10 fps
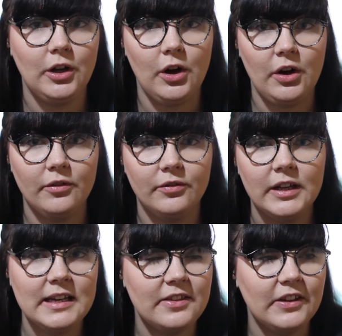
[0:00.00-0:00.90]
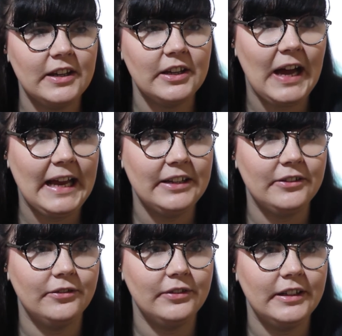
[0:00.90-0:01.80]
of anything kind of